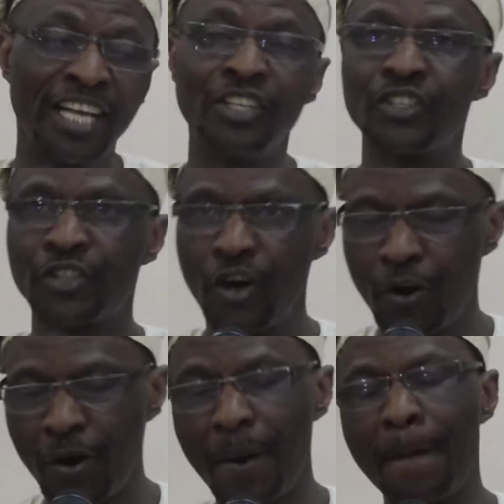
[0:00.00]

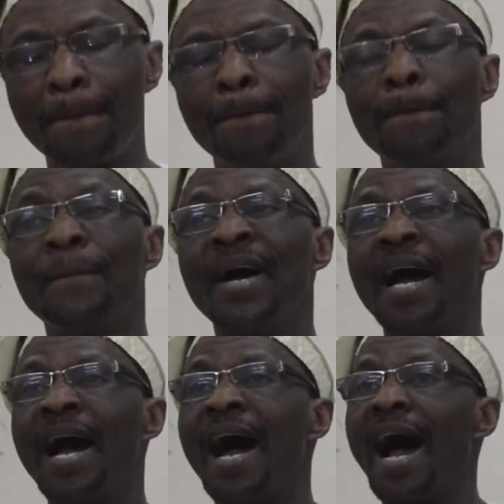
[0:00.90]
So,
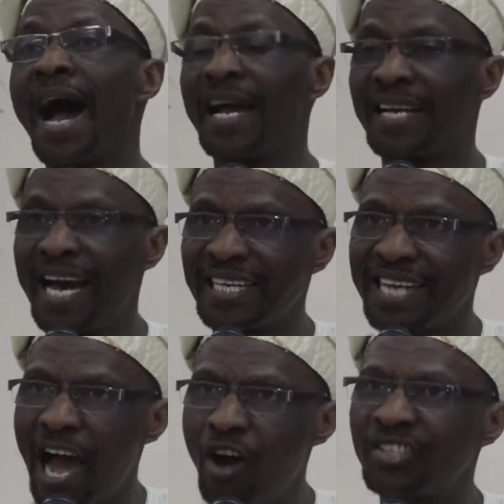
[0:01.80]
Allah
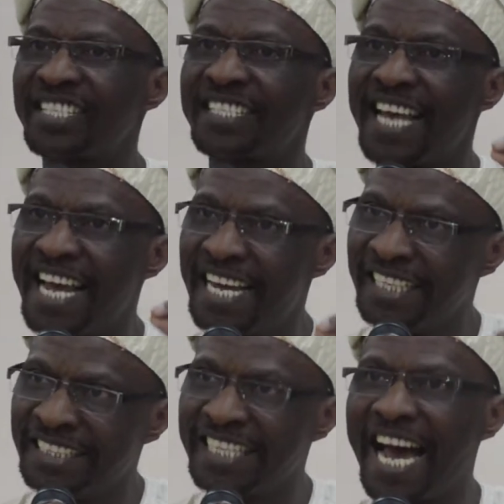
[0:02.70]
now
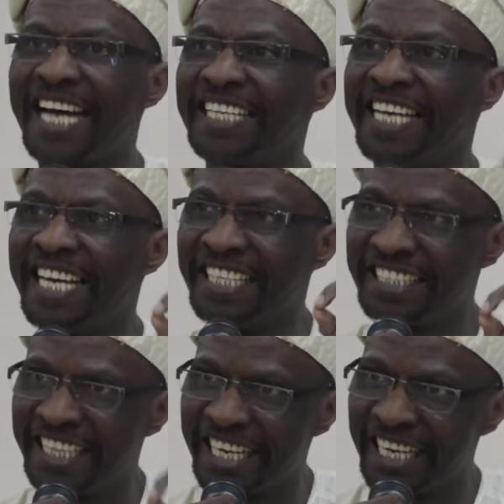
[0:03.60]
sent an
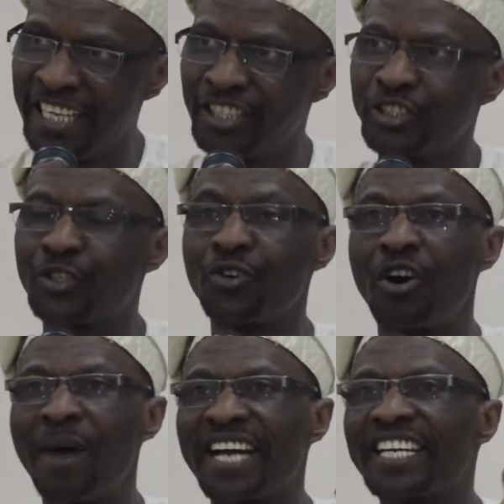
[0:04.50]
angel to
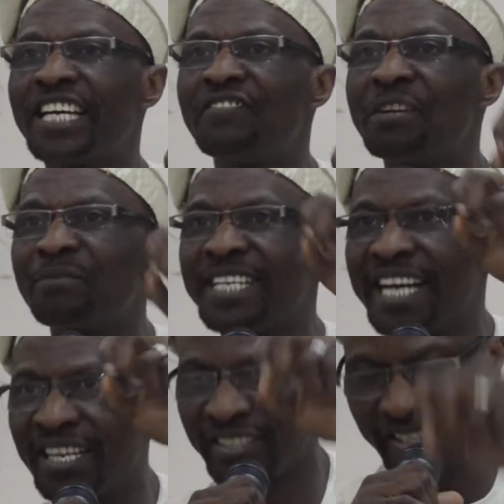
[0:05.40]
come and give him the
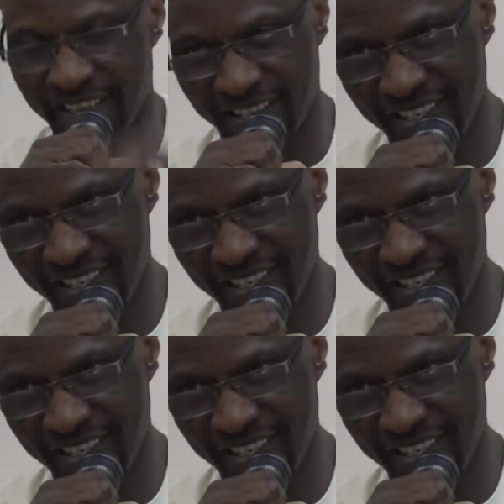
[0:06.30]
answer.